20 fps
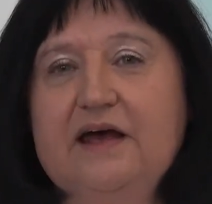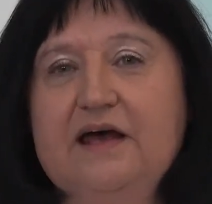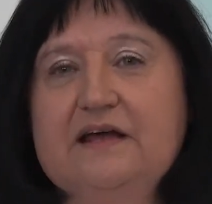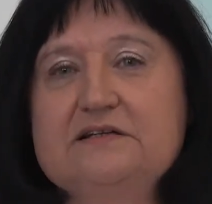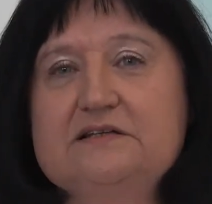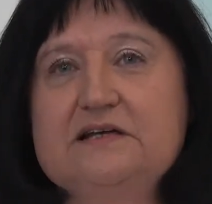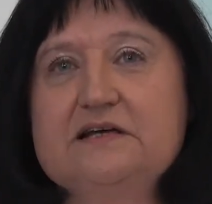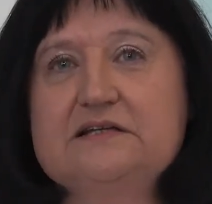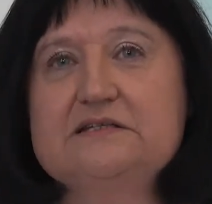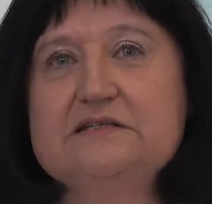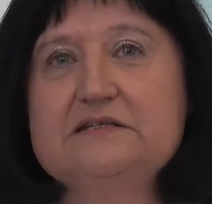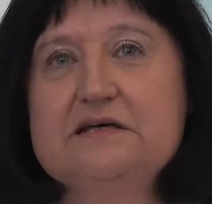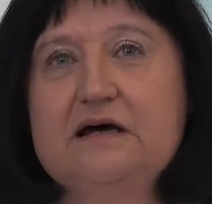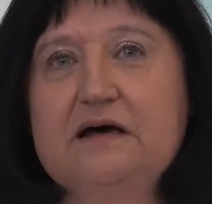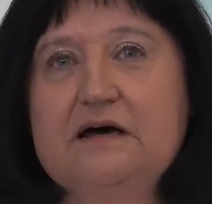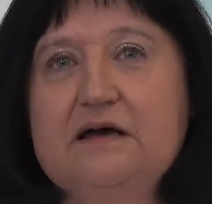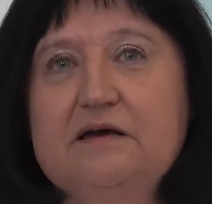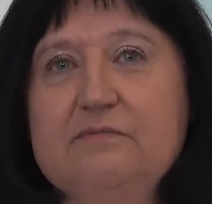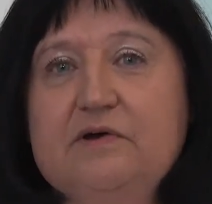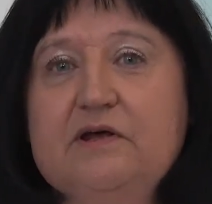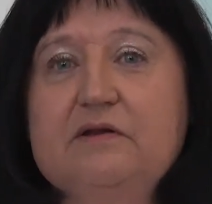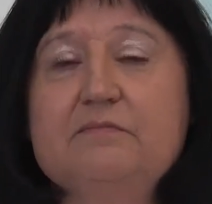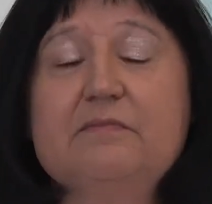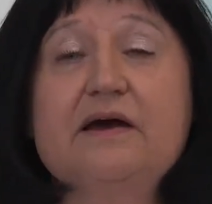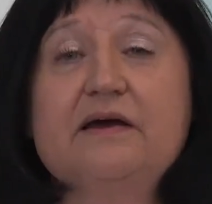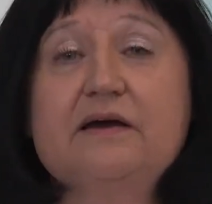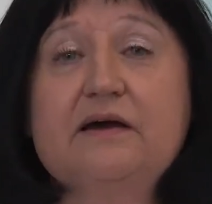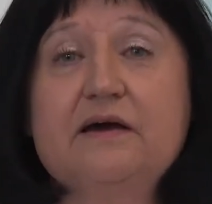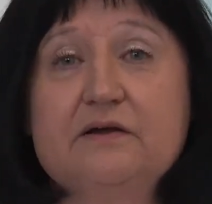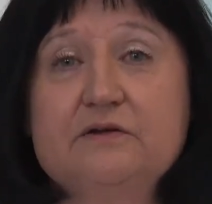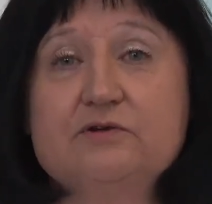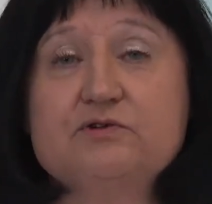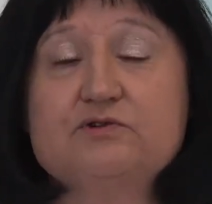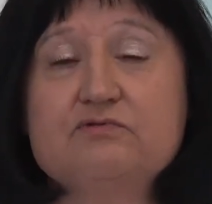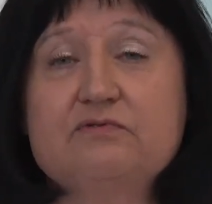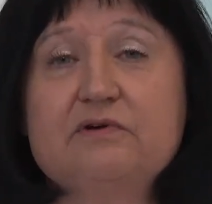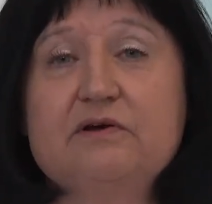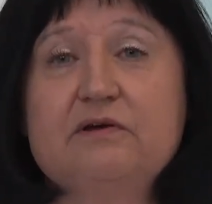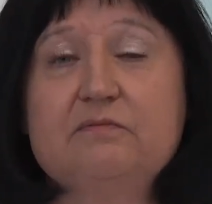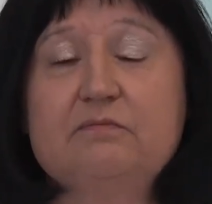And that time in my
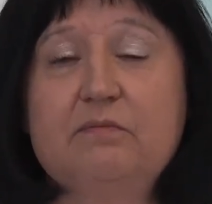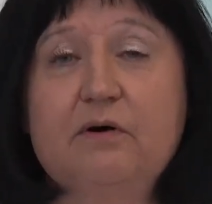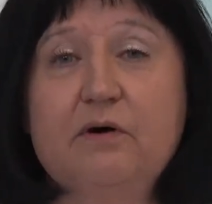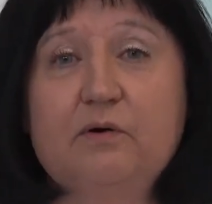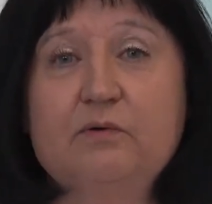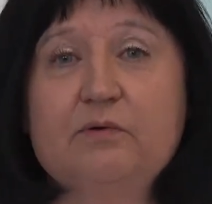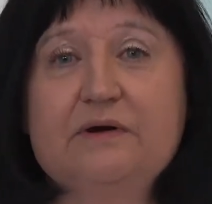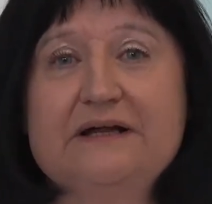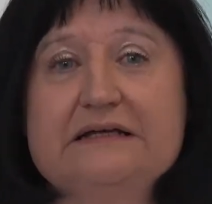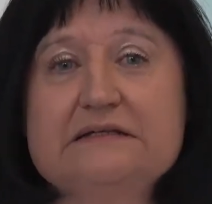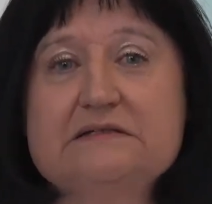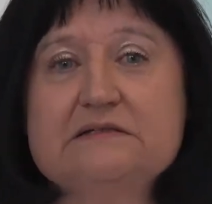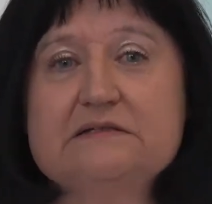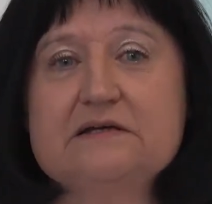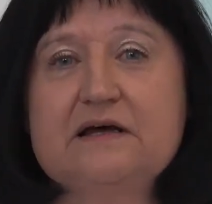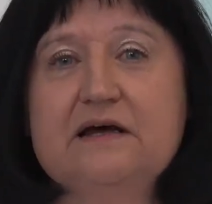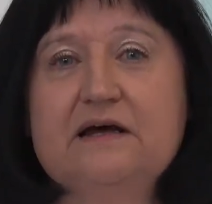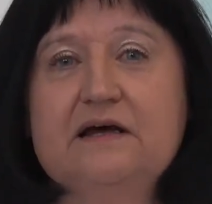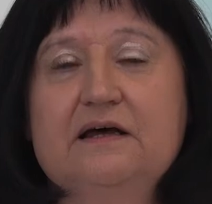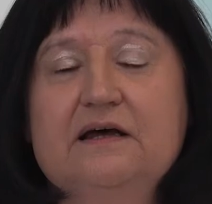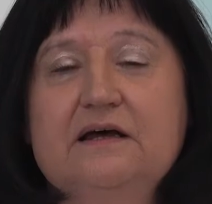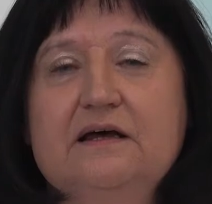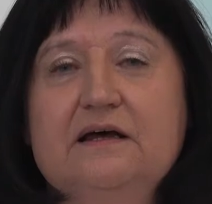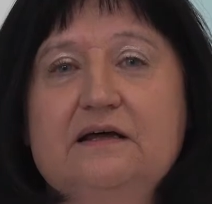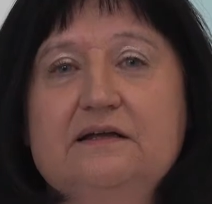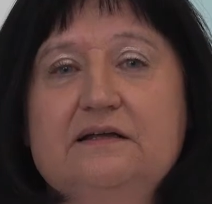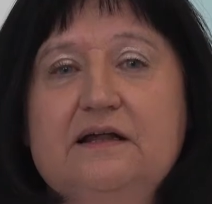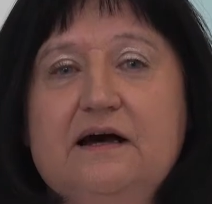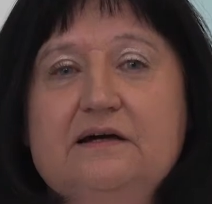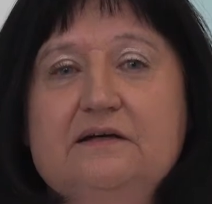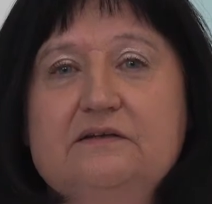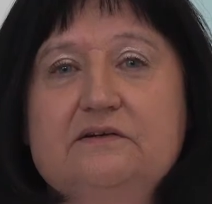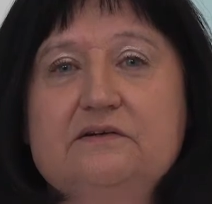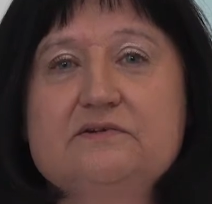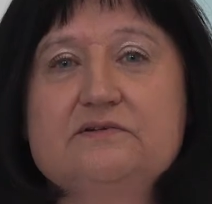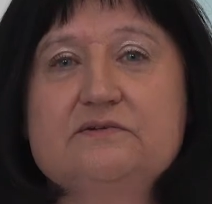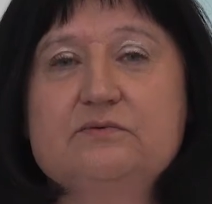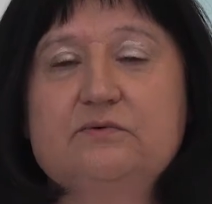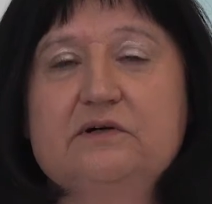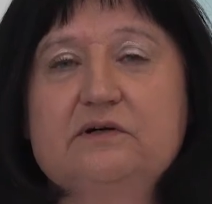country, in Poland, uh,
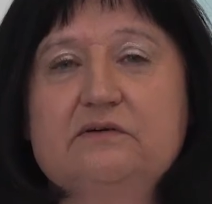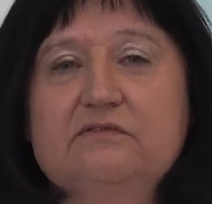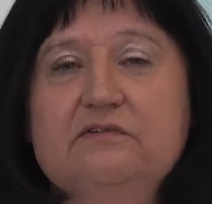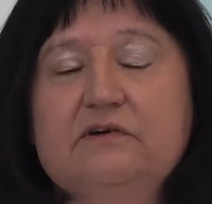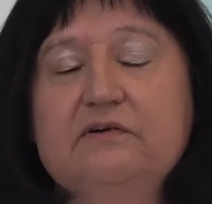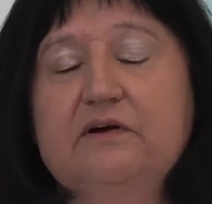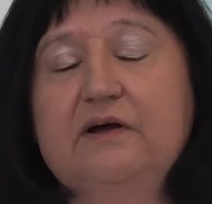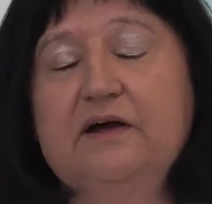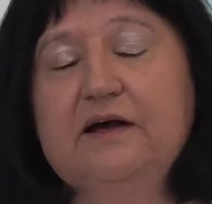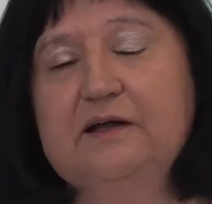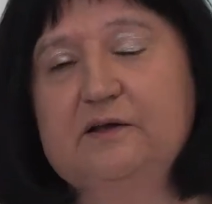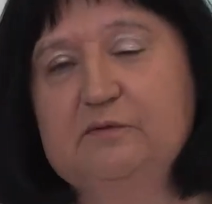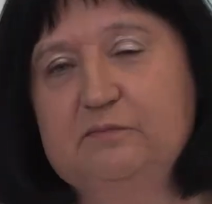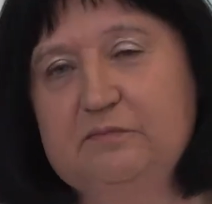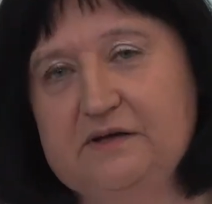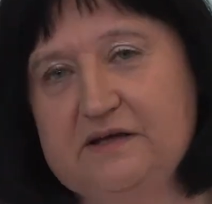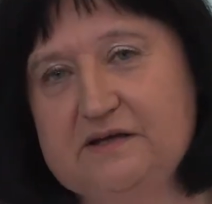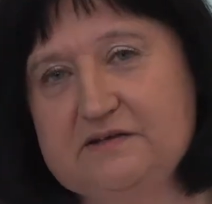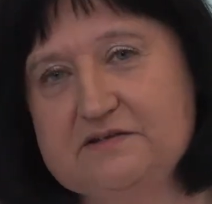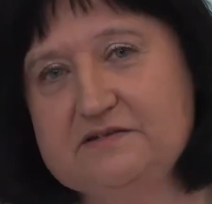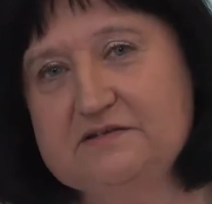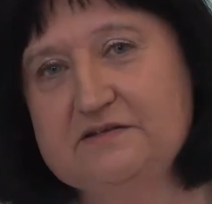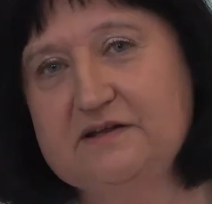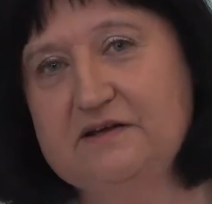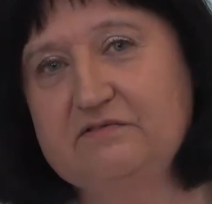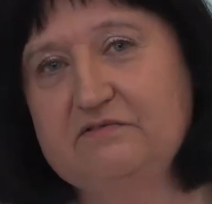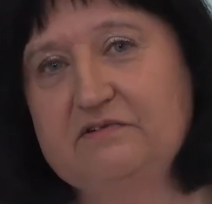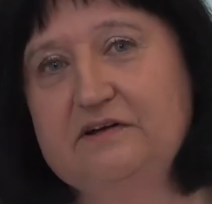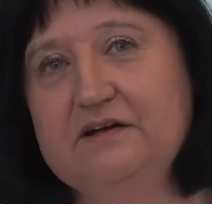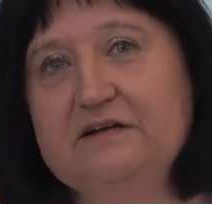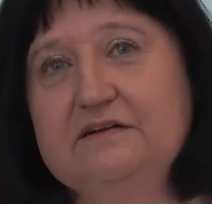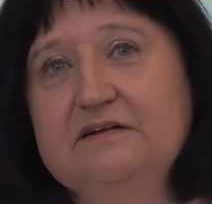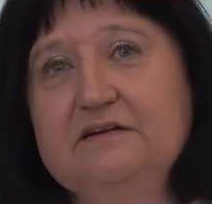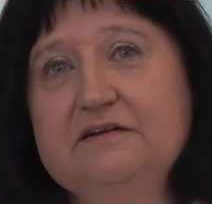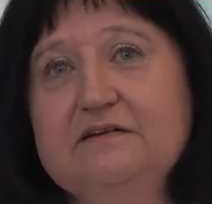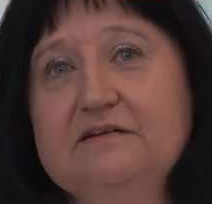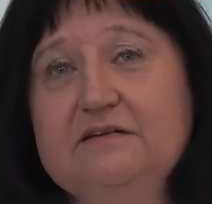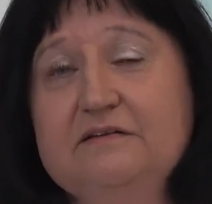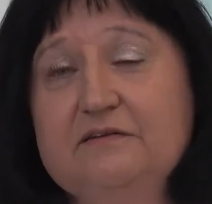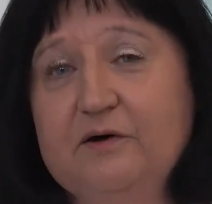doctors were very helpless. They really
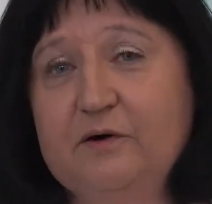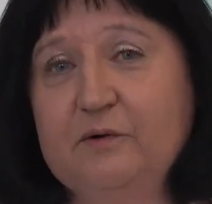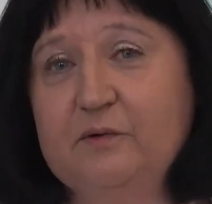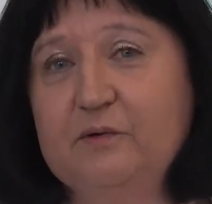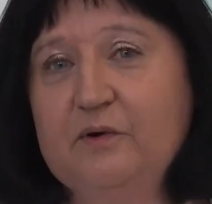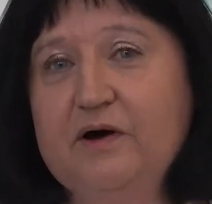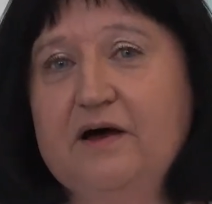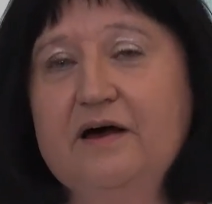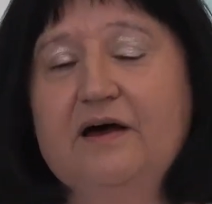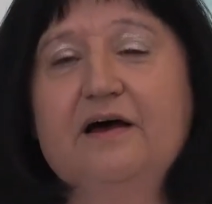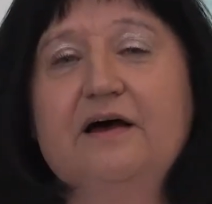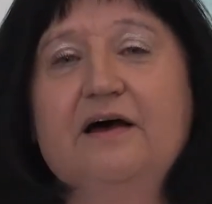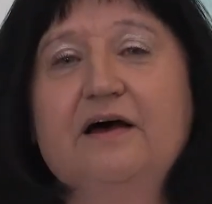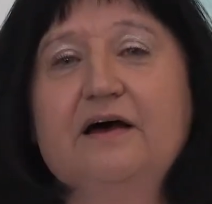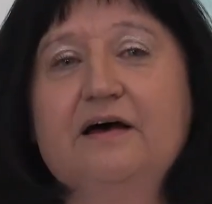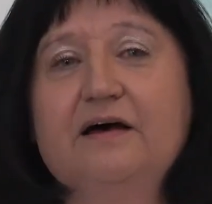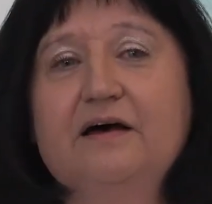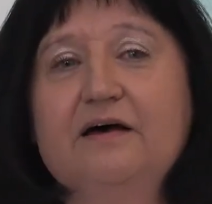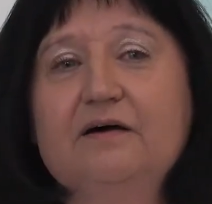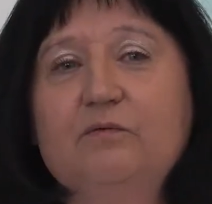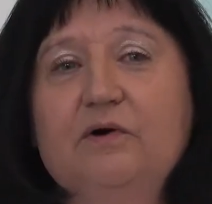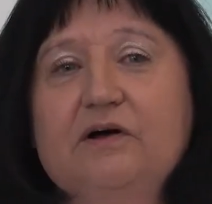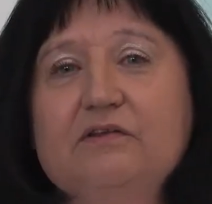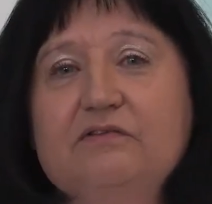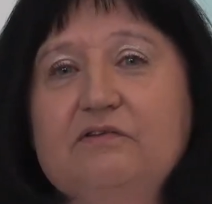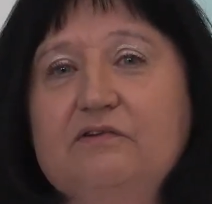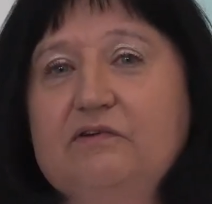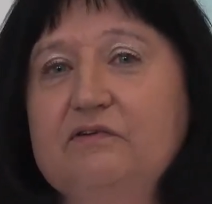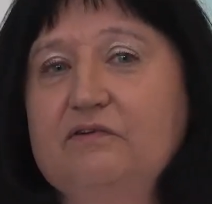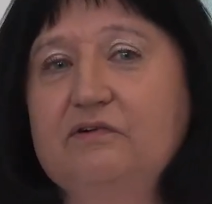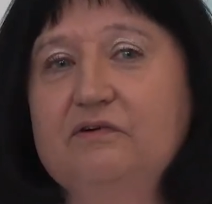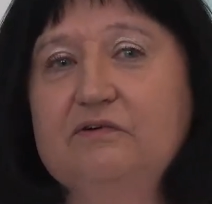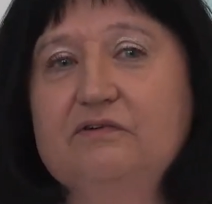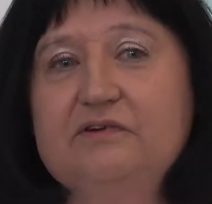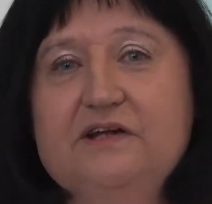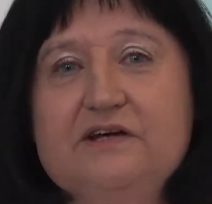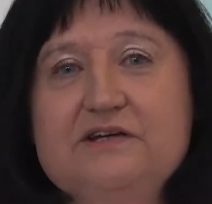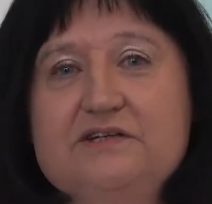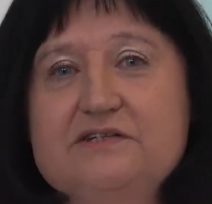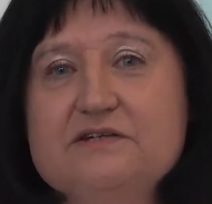didn't know uh, what to
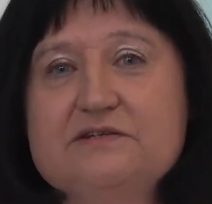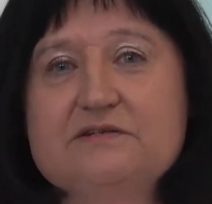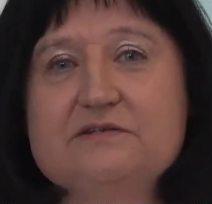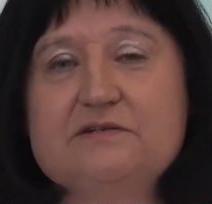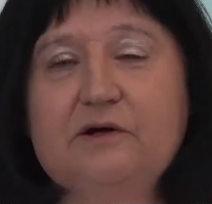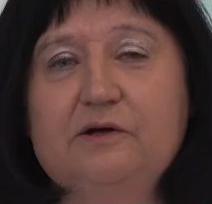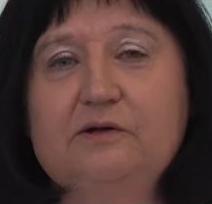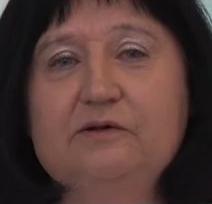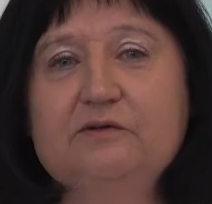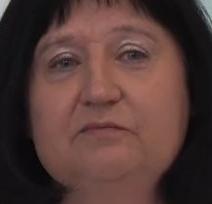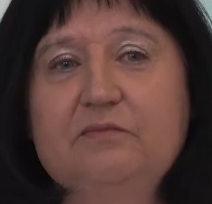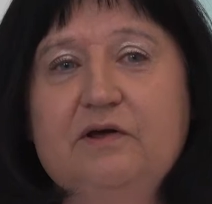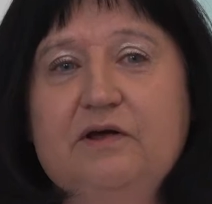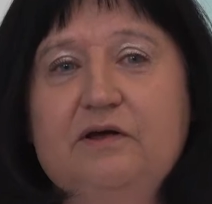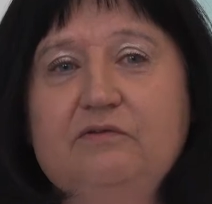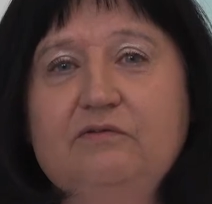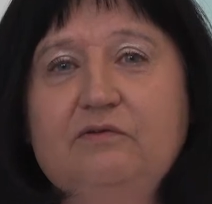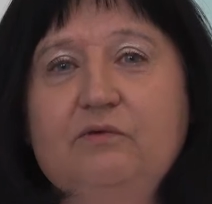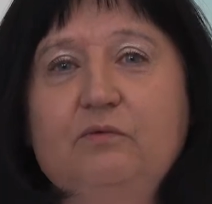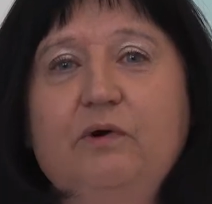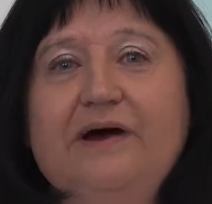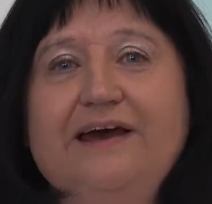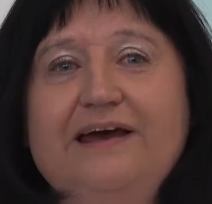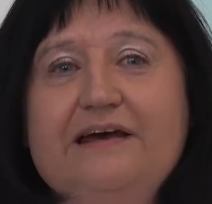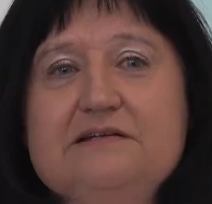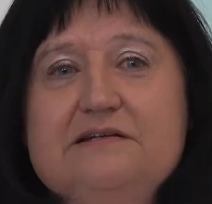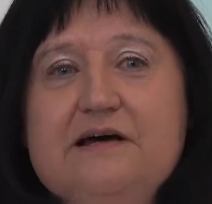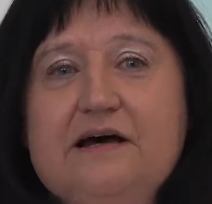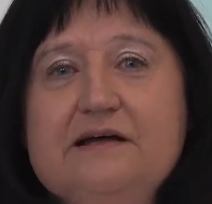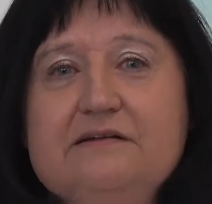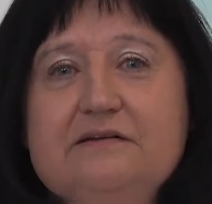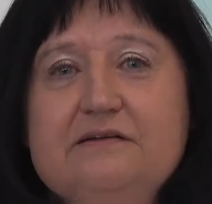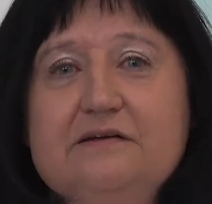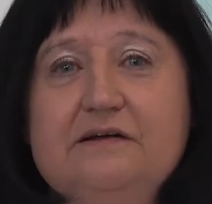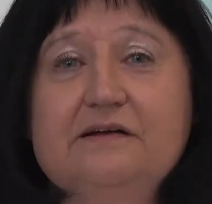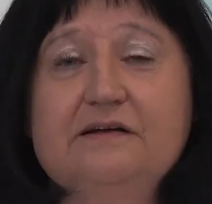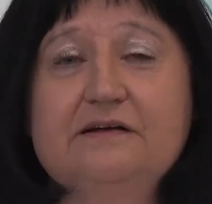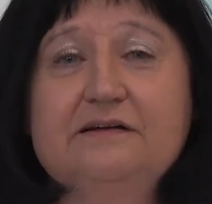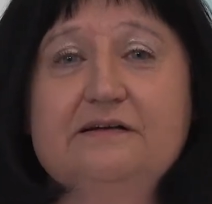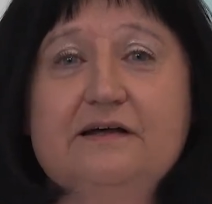do. They just told me to wait
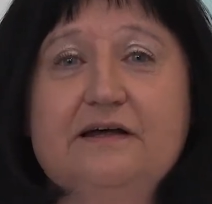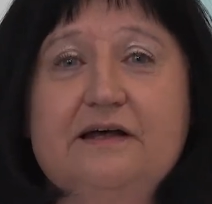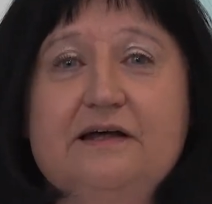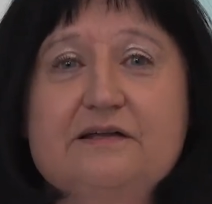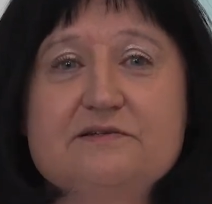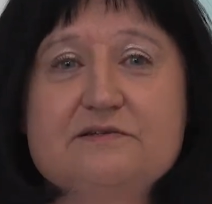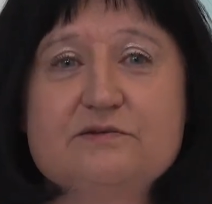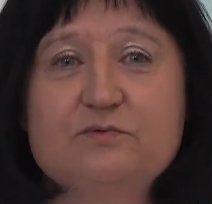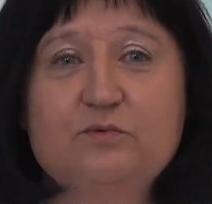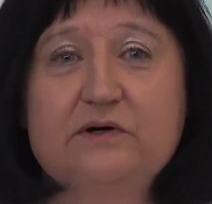until it gets